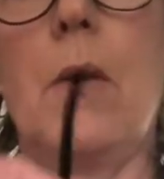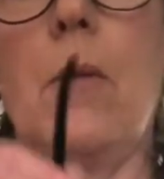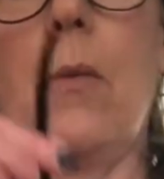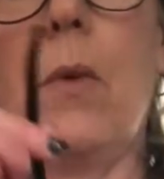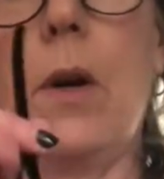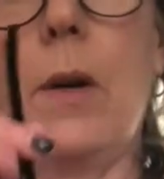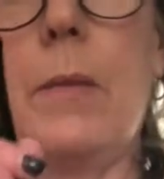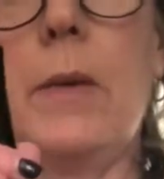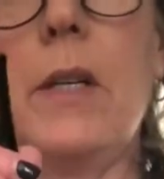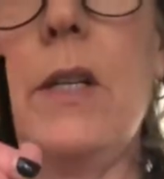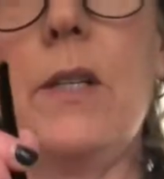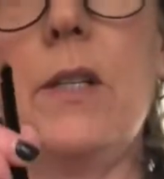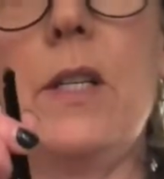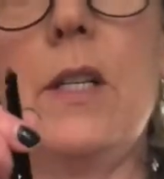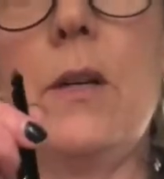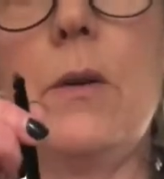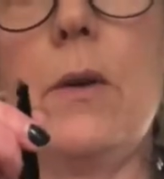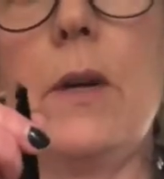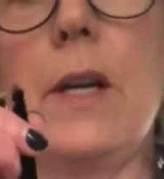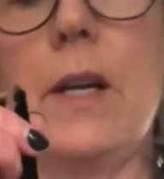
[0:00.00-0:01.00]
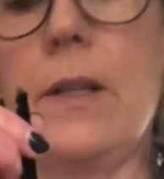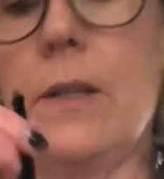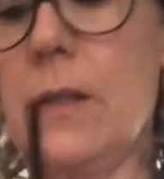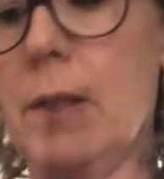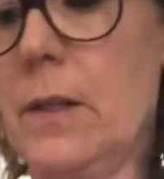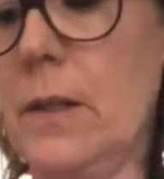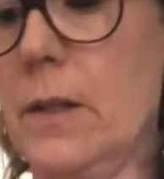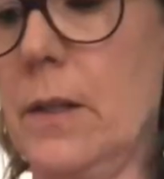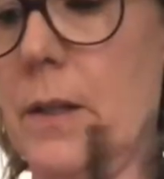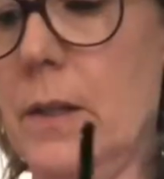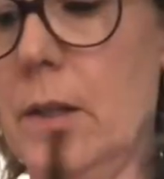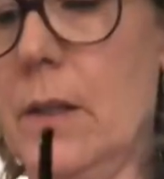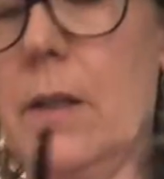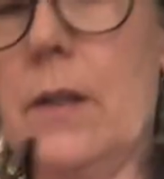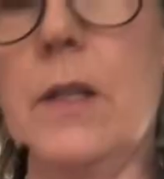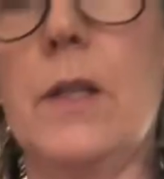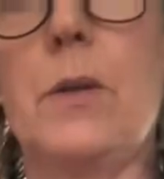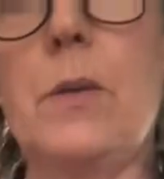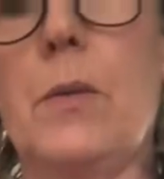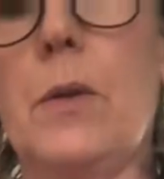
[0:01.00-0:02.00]
What I'm going to do is,
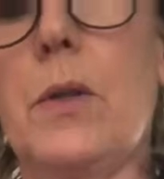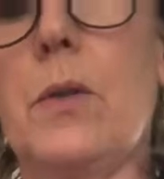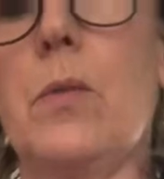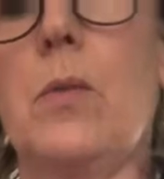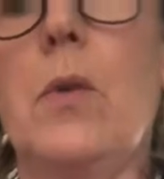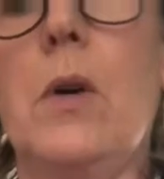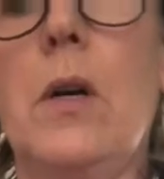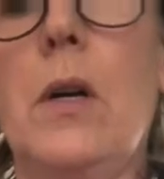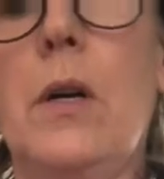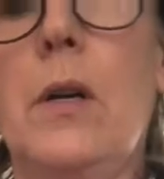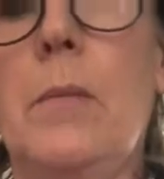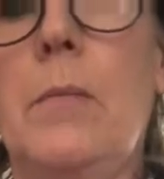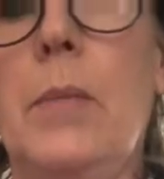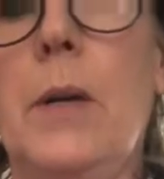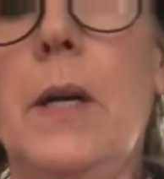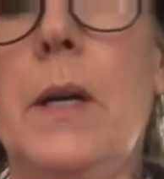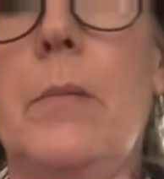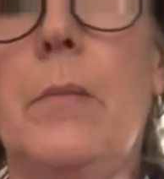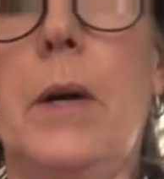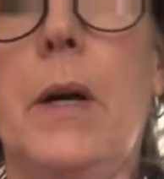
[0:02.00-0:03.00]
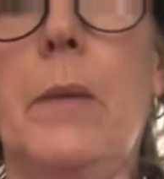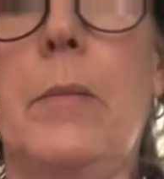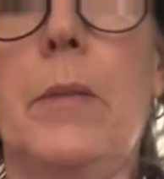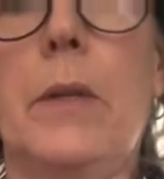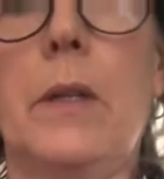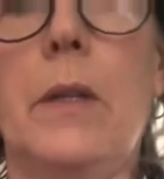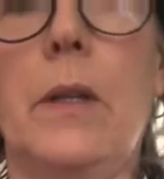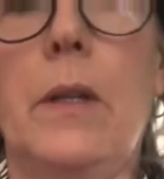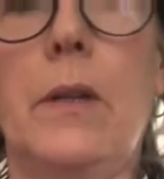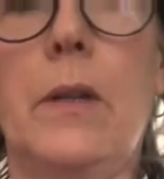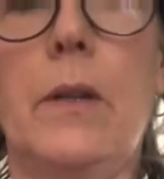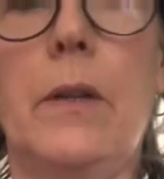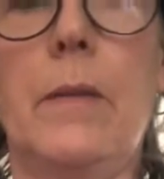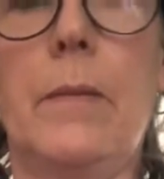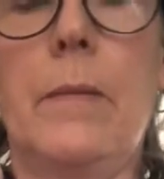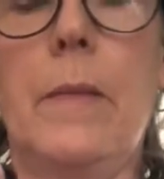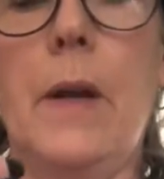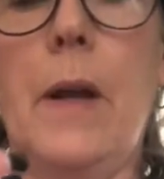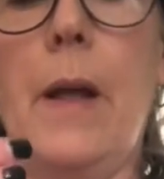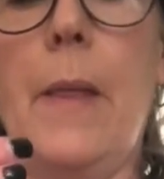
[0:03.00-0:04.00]
this was one big pipe cleaner,
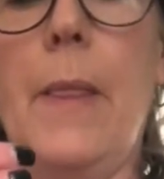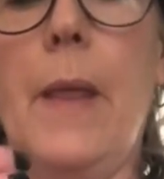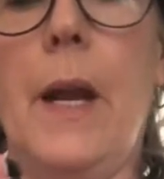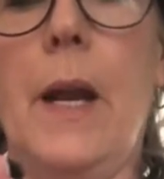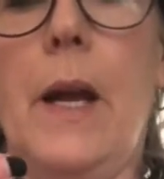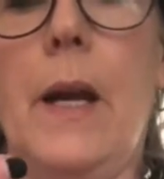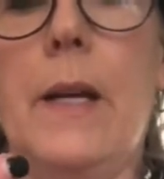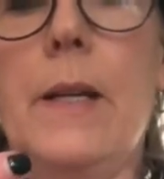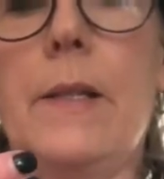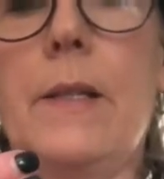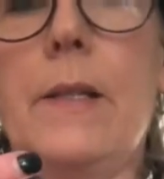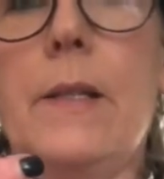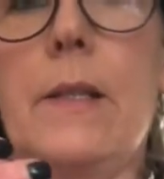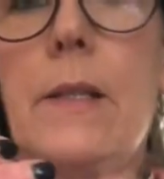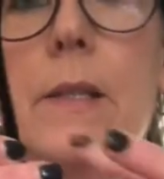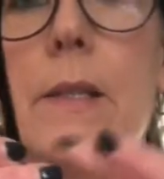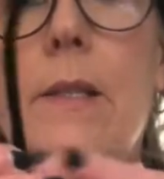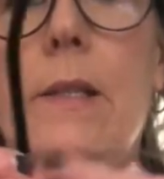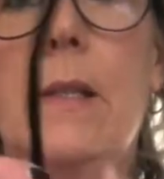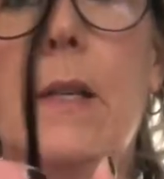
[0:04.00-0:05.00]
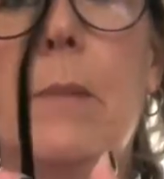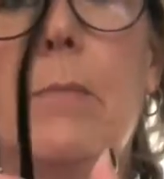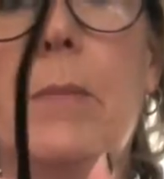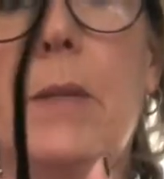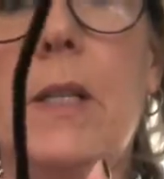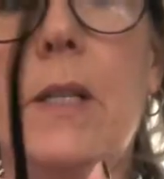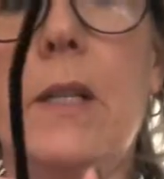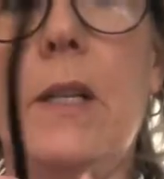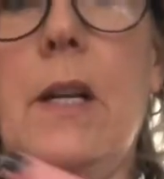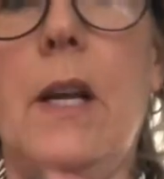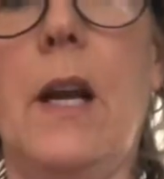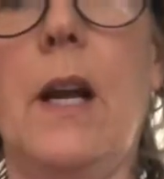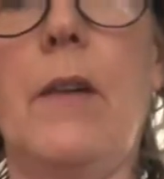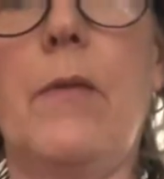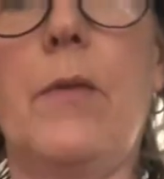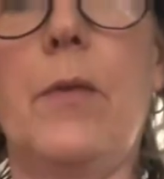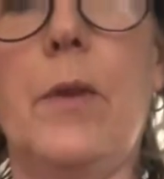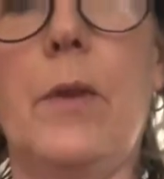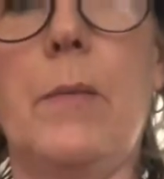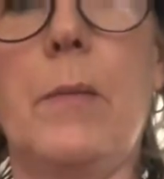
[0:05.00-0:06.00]
and then I snipped it in
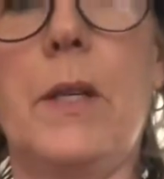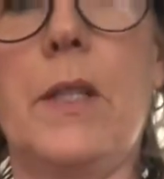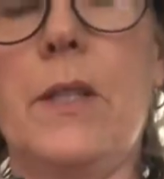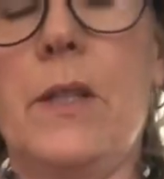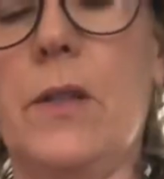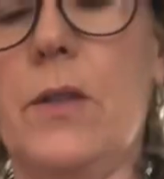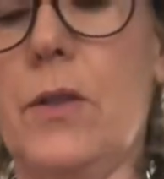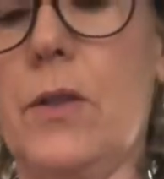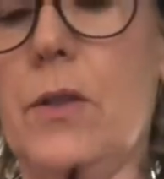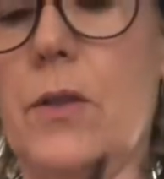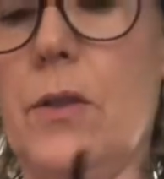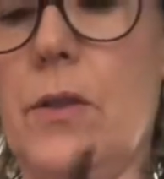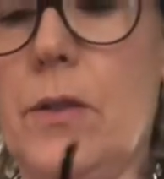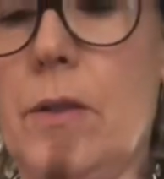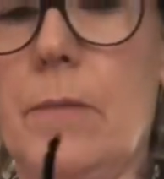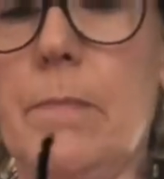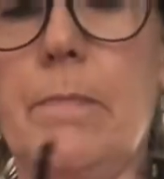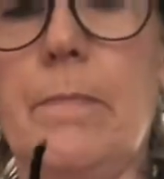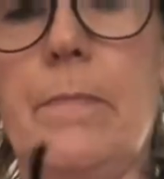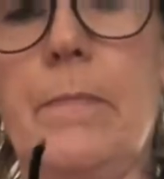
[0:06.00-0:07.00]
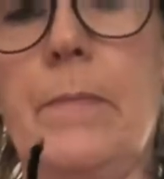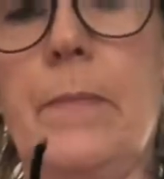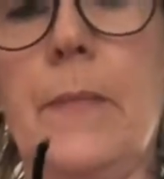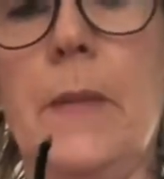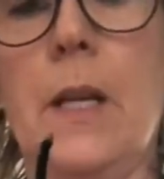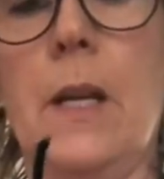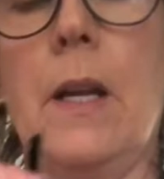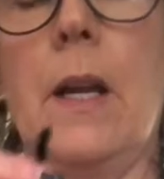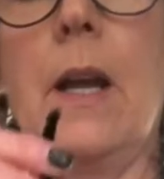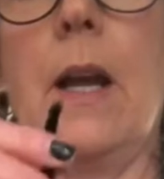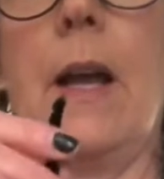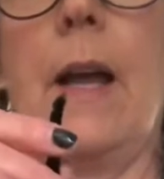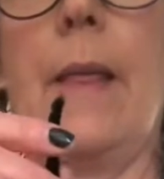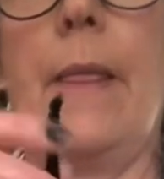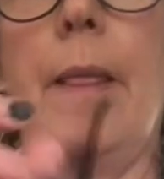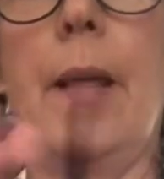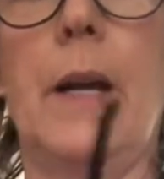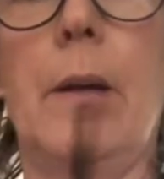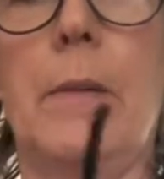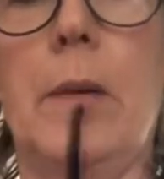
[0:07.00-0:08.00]
half with my scissors.
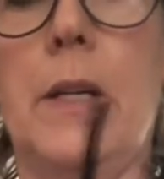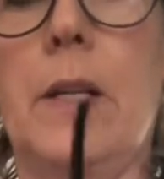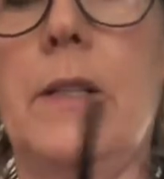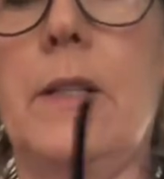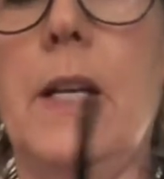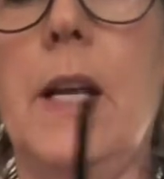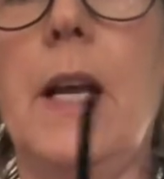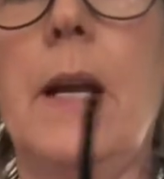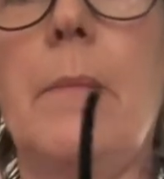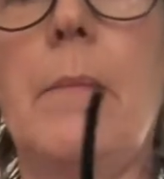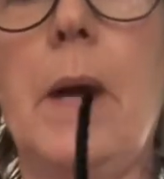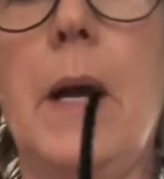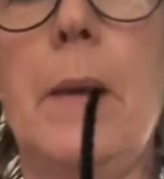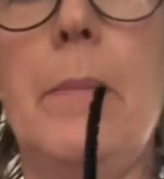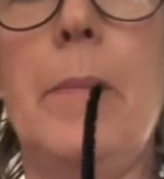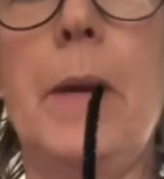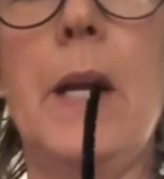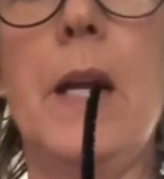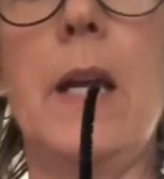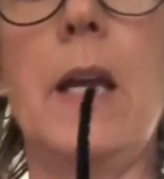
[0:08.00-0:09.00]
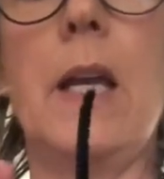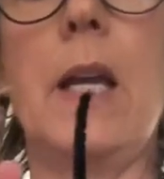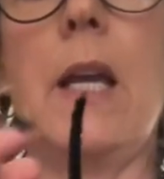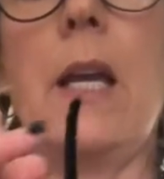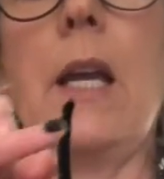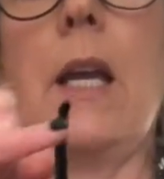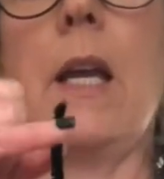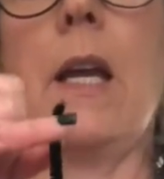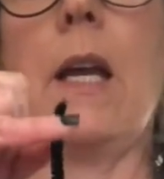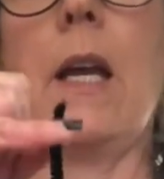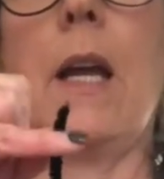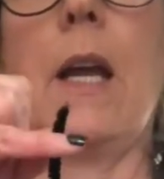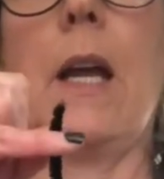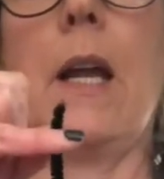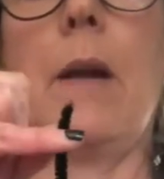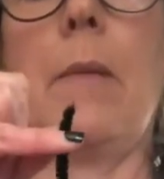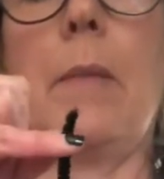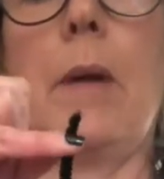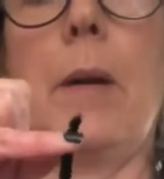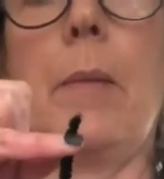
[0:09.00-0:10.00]
Then I'm going to take my pinky
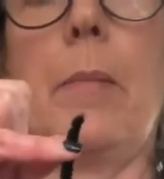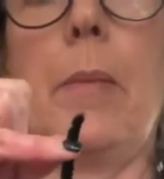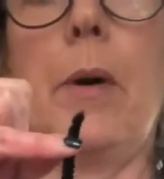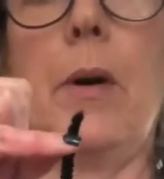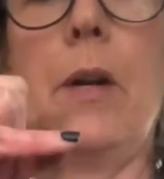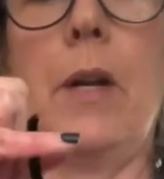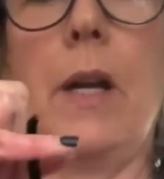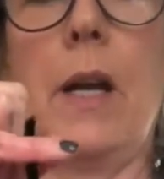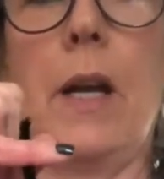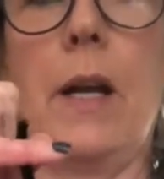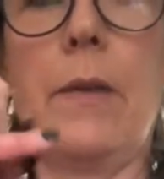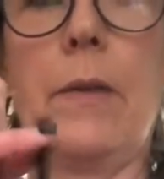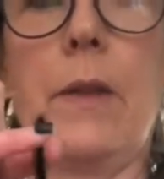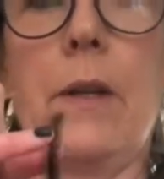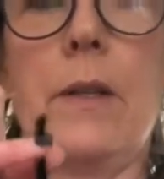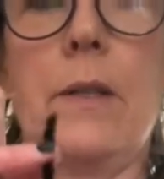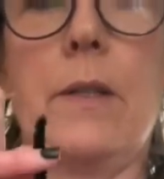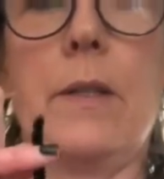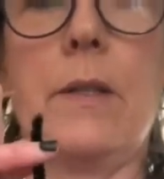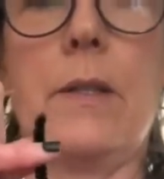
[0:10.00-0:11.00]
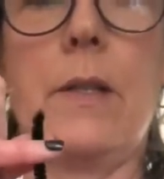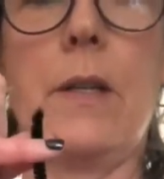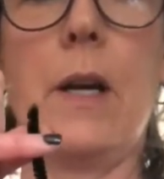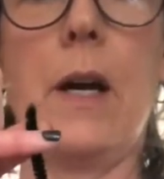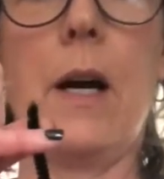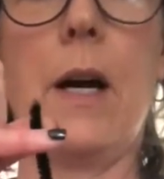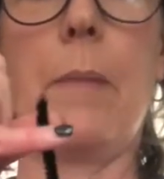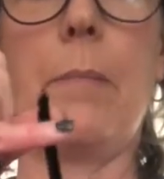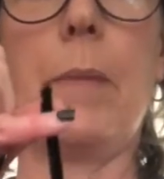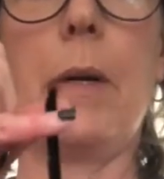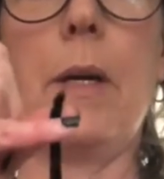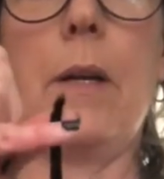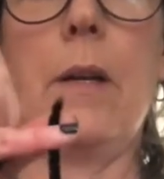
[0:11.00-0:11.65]
and I'm going to put it at the top.